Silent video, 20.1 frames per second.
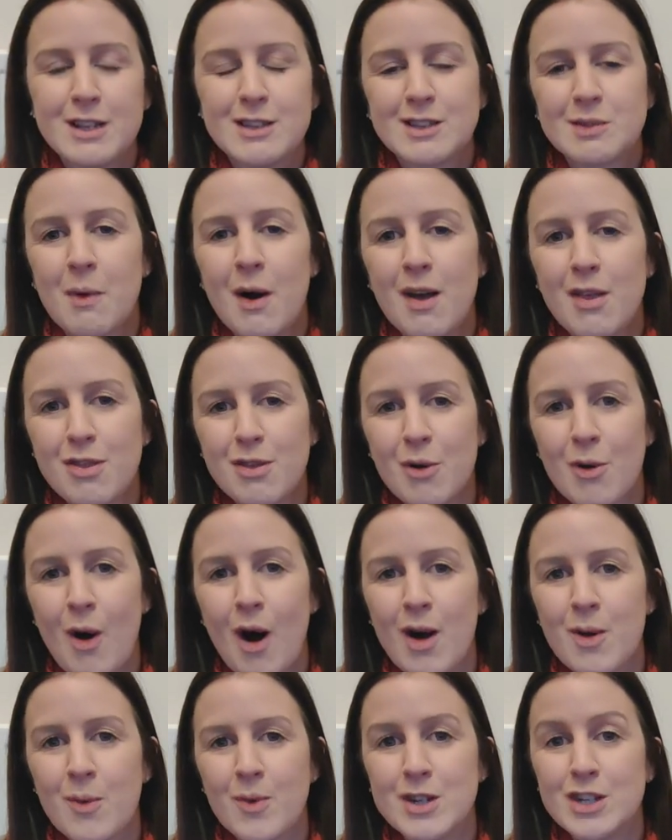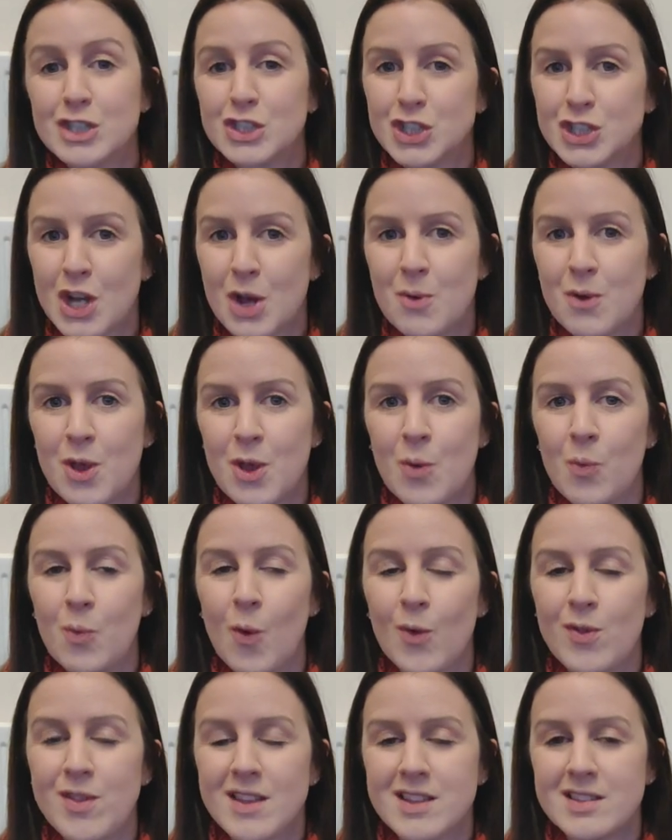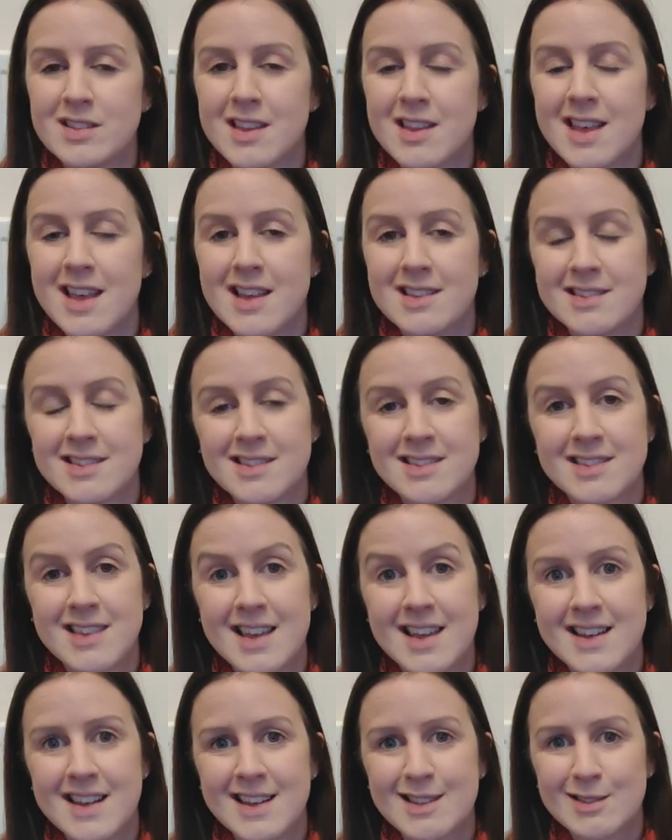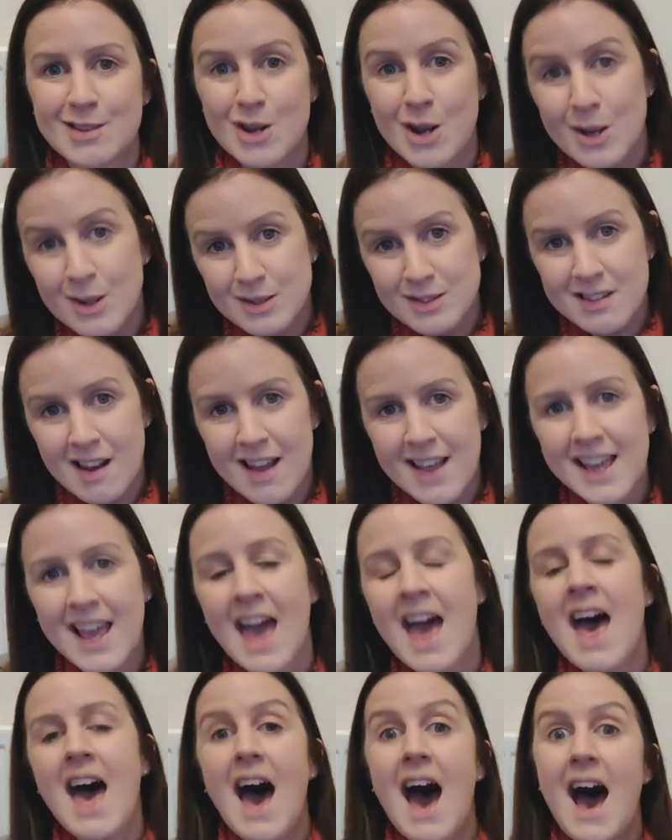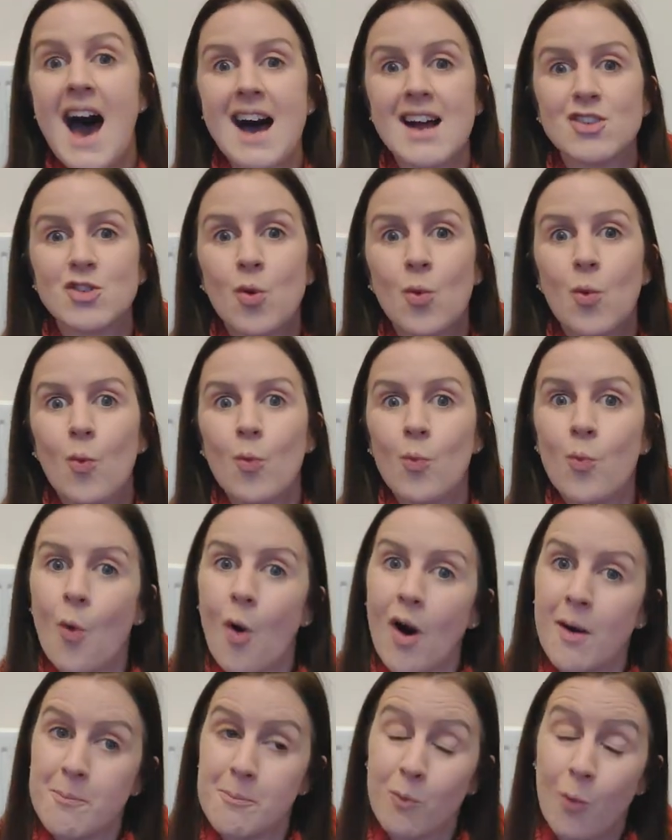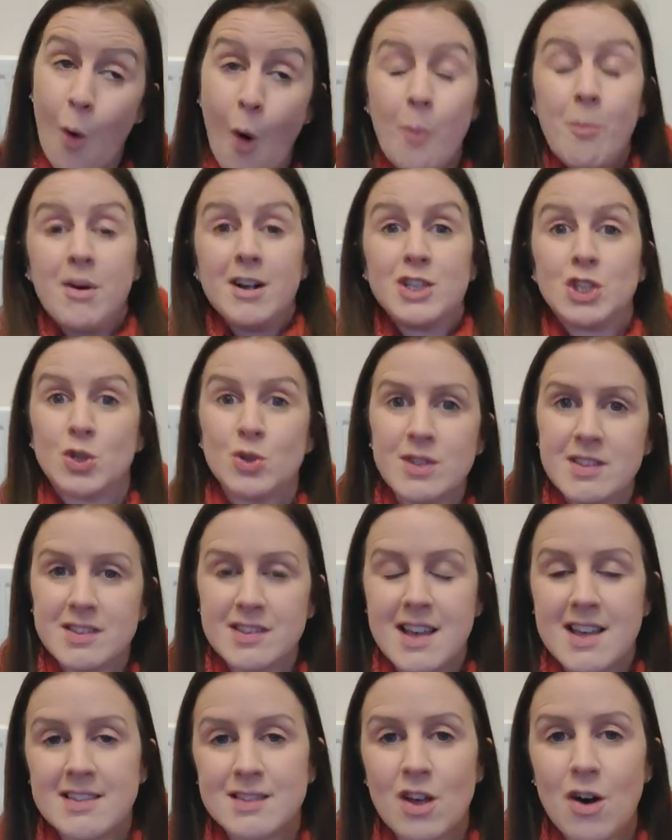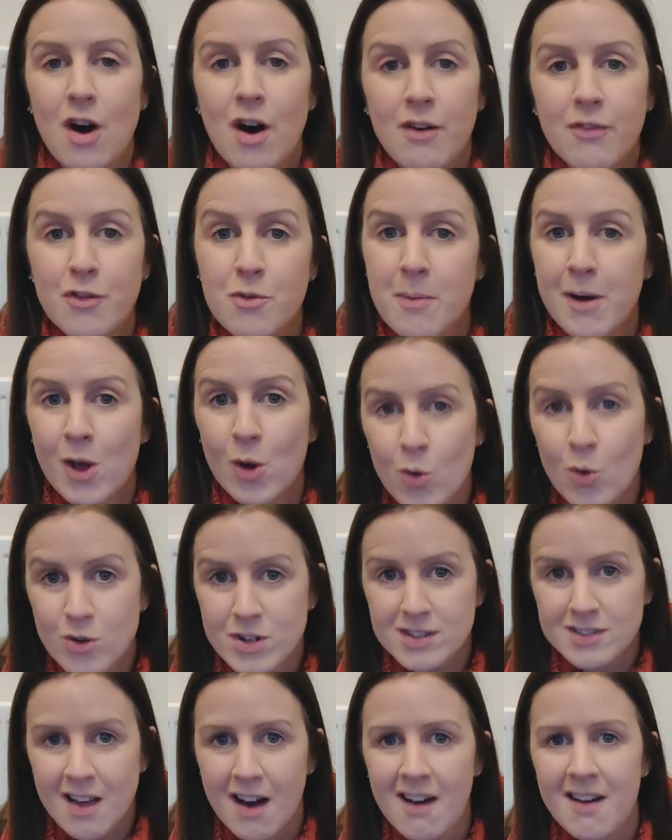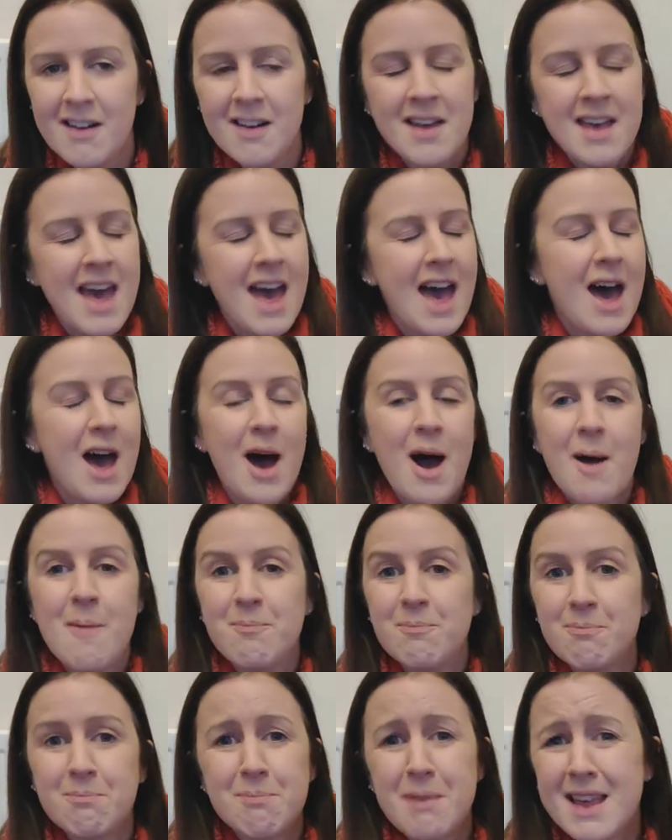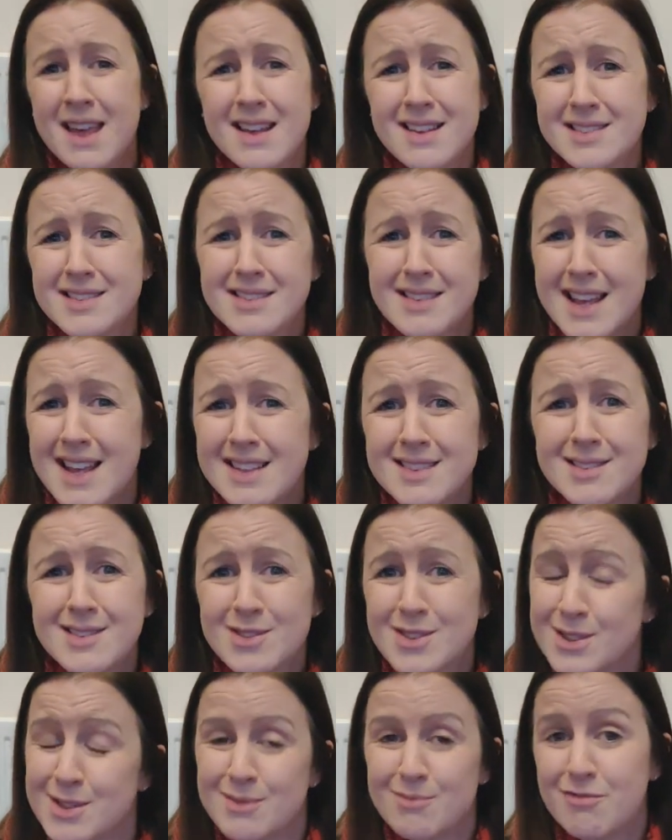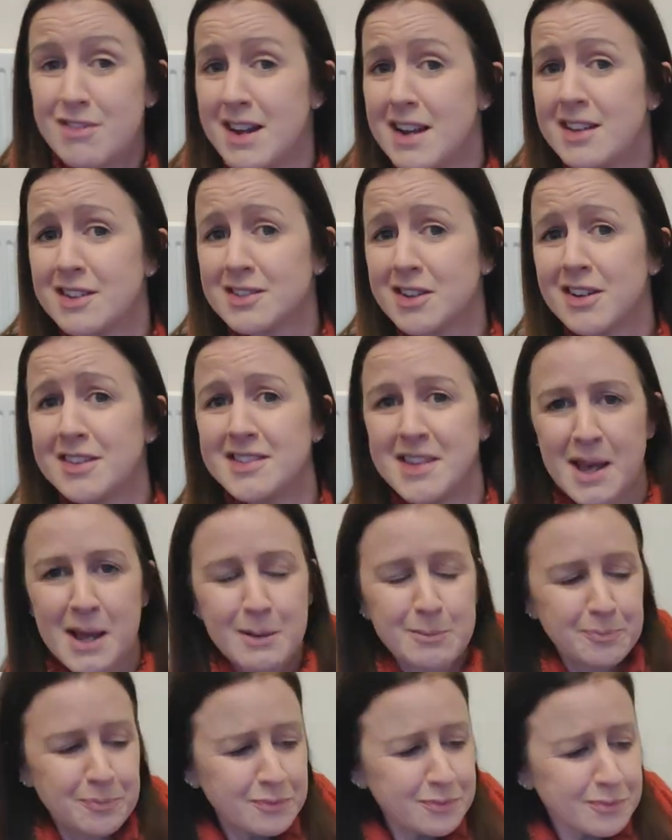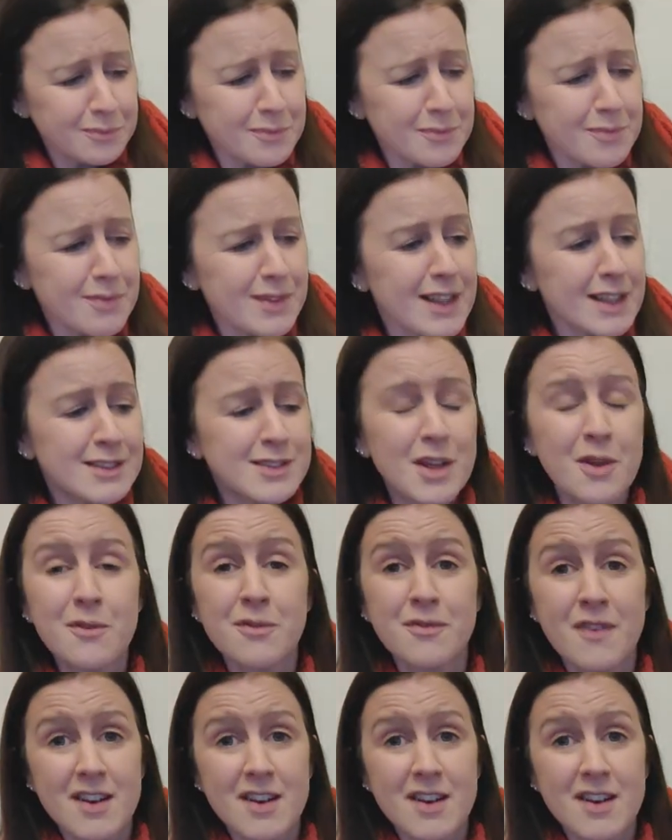So I thought I would show you what this year's seed list looks like and what my choices for my orders are, because it's just really exciting. So